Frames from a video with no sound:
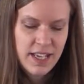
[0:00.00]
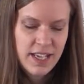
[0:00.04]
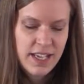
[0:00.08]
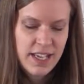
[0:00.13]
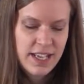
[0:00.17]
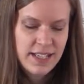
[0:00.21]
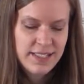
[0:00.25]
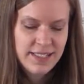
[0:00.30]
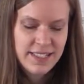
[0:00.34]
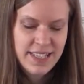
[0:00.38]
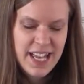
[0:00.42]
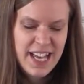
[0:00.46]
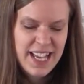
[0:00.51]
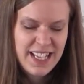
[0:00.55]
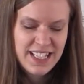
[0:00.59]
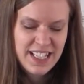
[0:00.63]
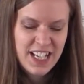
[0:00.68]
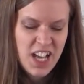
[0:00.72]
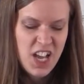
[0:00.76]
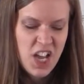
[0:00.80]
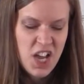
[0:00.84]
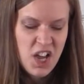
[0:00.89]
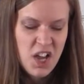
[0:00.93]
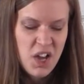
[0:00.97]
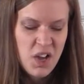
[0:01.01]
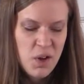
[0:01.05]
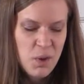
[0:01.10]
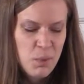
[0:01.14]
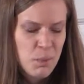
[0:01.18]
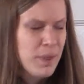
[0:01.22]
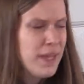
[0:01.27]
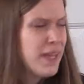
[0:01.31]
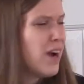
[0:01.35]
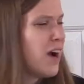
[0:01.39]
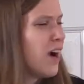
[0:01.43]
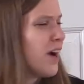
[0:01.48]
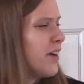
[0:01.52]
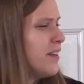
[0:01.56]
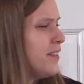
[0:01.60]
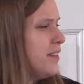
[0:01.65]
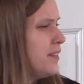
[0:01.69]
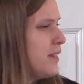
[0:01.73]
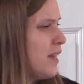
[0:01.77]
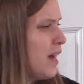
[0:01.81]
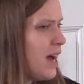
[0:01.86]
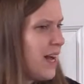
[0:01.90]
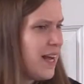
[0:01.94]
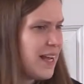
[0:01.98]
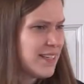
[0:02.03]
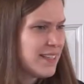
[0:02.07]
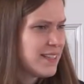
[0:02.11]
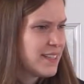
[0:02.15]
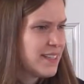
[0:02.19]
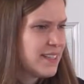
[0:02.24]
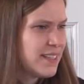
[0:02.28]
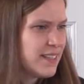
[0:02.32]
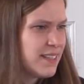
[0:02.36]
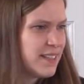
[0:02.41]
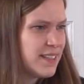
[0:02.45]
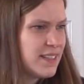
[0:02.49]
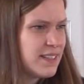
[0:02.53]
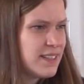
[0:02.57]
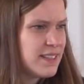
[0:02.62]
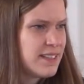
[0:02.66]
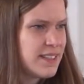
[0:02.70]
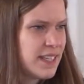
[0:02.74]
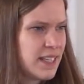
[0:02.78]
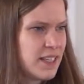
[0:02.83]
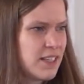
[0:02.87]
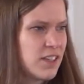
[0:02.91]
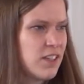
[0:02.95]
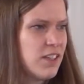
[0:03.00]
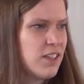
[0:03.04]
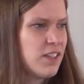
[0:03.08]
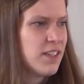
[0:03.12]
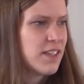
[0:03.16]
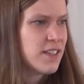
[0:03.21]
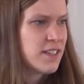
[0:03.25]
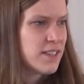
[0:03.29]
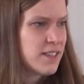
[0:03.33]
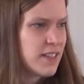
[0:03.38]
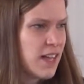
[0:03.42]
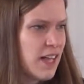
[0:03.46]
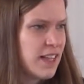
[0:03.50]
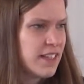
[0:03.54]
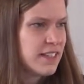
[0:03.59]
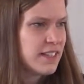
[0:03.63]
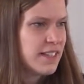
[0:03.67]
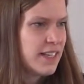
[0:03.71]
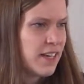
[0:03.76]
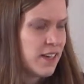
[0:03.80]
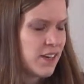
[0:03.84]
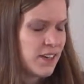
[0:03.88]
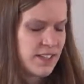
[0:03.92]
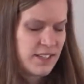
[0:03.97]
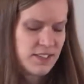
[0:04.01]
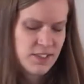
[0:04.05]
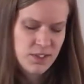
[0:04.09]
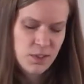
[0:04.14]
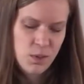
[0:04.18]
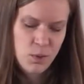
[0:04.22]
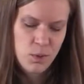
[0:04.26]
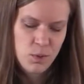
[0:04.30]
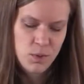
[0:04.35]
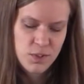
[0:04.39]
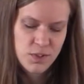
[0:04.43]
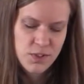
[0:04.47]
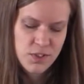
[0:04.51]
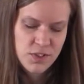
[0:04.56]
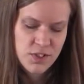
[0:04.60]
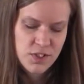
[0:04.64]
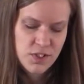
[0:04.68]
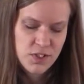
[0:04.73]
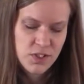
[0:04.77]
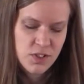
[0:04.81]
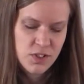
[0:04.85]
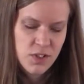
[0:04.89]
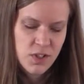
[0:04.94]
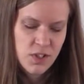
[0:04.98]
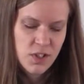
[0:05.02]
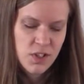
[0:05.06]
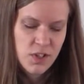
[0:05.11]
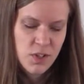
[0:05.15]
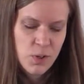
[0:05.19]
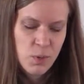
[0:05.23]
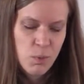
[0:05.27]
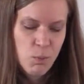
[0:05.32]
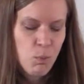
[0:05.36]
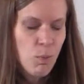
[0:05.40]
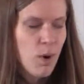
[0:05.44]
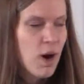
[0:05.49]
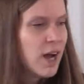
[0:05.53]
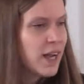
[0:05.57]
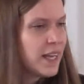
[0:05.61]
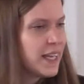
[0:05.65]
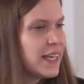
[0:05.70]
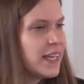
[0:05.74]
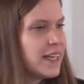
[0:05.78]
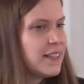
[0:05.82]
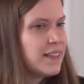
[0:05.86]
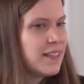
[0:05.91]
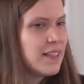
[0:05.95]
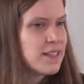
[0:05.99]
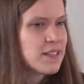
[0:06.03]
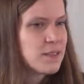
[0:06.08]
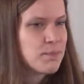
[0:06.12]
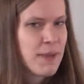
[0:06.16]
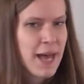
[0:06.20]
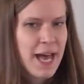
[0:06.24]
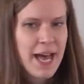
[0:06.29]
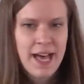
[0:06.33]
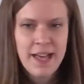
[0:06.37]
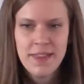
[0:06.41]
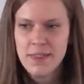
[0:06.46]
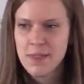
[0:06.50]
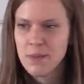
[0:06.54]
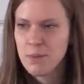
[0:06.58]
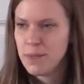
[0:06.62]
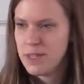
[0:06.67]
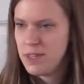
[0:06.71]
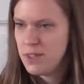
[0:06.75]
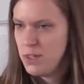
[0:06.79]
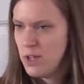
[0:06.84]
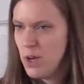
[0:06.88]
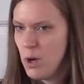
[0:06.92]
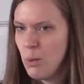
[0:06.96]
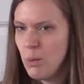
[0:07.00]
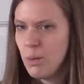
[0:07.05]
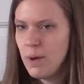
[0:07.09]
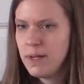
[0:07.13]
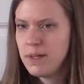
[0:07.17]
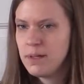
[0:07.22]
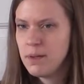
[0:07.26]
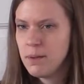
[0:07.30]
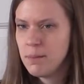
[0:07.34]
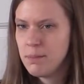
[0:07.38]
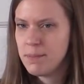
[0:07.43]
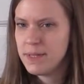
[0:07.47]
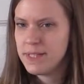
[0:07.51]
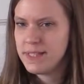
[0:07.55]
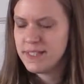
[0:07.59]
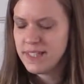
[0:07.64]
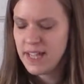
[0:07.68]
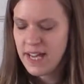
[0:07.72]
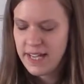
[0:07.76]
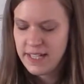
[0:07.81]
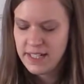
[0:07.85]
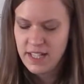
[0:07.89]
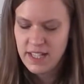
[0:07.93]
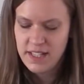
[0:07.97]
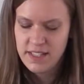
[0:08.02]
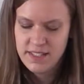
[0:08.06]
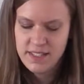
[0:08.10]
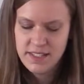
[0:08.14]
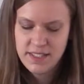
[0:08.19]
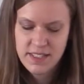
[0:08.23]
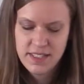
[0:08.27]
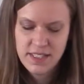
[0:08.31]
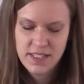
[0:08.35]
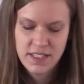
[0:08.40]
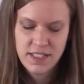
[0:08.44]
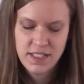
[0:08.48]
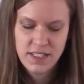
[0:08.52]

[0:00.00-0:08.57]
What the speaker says: it's that we are not single, solitary souls walking this path with no one beside us.